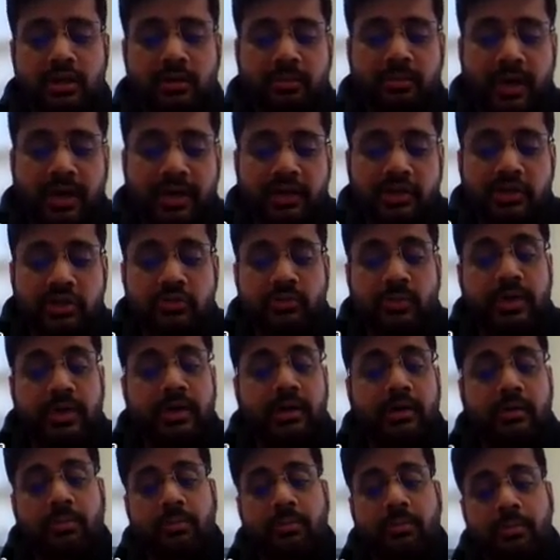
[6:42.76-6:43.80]
management
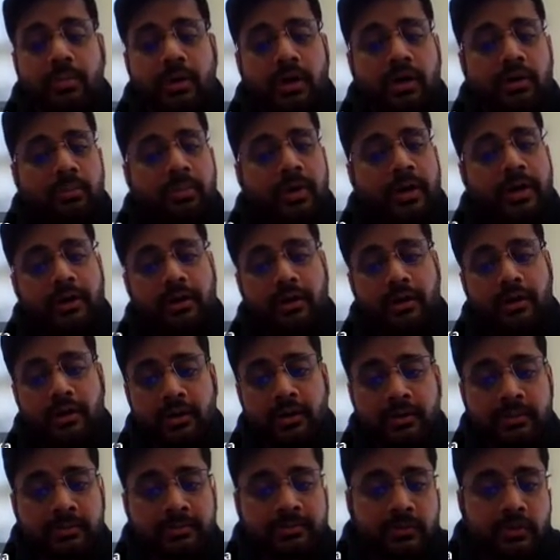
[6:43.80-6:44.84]
bundle.
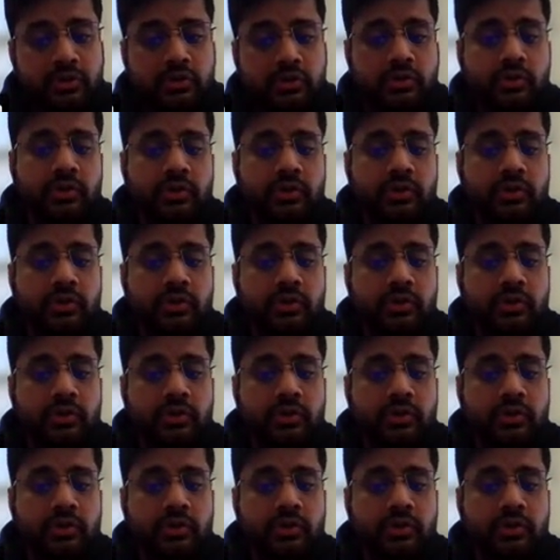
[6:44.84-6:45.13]
So